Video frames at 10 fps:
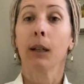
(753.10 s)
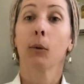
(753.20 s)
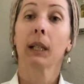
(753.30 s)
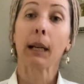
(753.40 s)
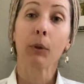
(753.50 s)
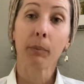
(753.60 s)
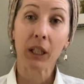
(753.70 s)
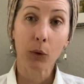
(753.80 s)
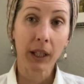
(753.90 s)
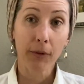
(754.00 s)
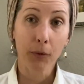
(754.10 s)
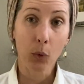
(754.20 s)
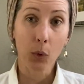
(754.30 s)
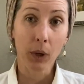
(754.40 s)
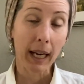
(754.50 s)
what I will be doing
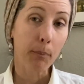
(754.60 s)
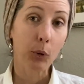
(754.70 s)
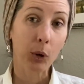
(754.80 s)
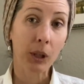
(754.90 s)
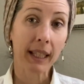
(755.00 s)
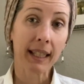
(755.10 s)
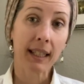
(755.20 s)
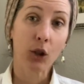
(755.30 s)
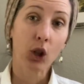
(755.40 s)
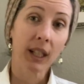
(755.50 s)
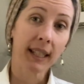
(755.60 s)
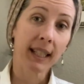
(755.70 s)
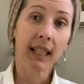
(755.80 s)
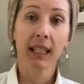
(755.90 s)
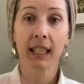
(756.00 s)
for April is just
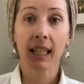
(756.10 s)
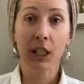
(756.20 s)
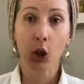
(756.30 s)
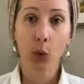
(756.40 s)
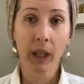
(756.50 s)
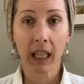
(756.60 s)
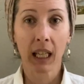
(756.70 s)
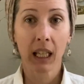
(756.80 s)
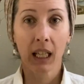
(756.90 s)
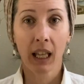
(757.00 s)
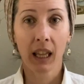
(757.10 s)
continuing